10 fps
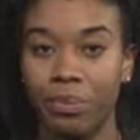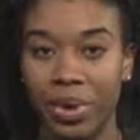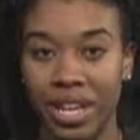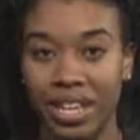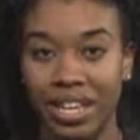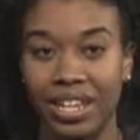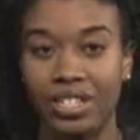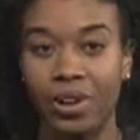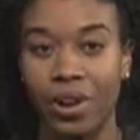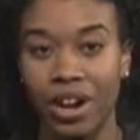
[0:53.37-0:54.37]
But it
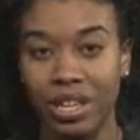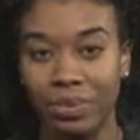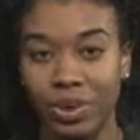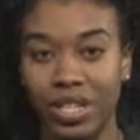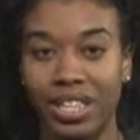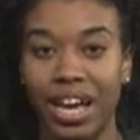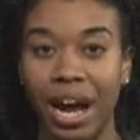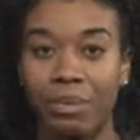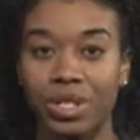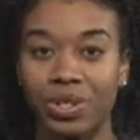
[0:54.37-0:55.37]
is arguable that the
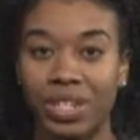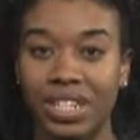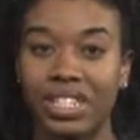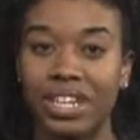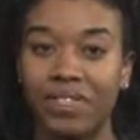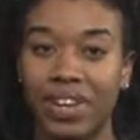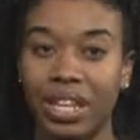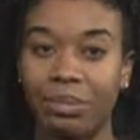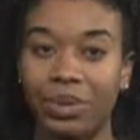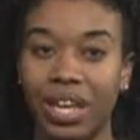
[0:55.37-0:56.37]
opportunities
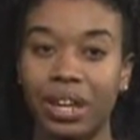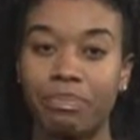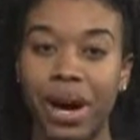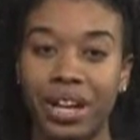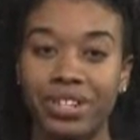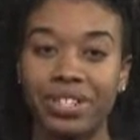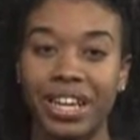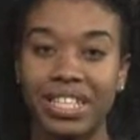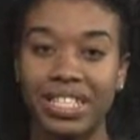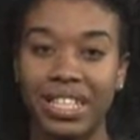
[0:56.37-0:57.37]
available in
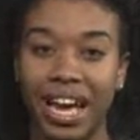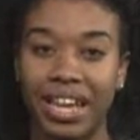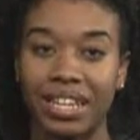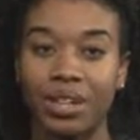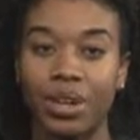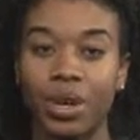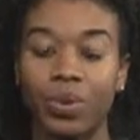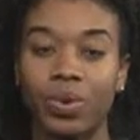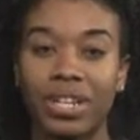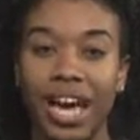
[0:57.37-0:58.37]
modern-day society
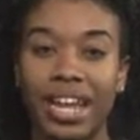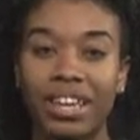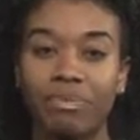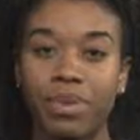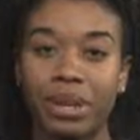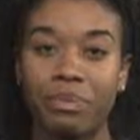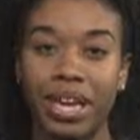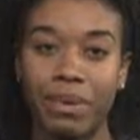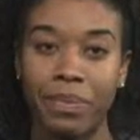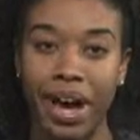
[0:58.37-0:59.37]
would not have been
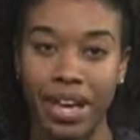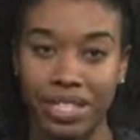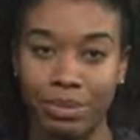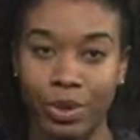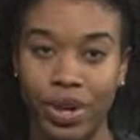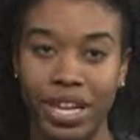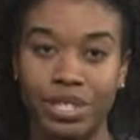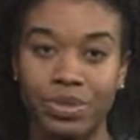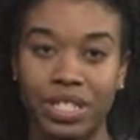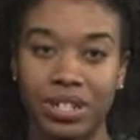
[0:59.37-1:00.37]
made possible
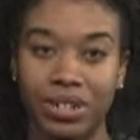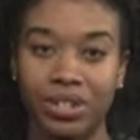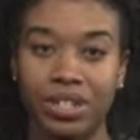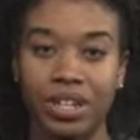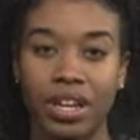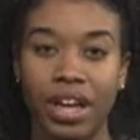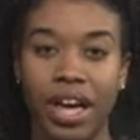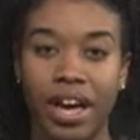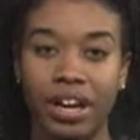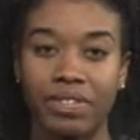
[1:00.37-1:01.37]
as a result
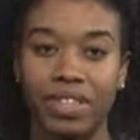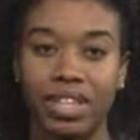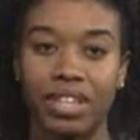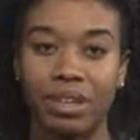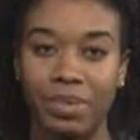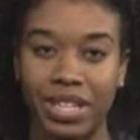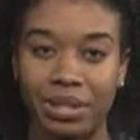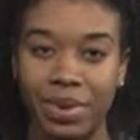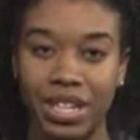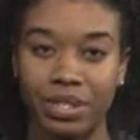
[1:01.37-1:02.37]
of the
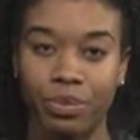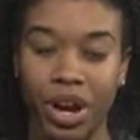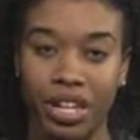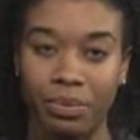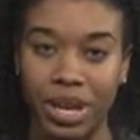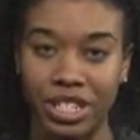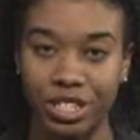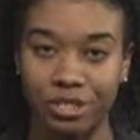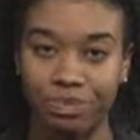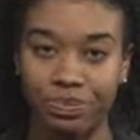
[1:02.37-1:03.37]
Emancipation
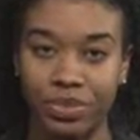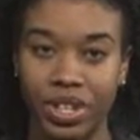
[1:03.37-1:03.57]
Proclamation.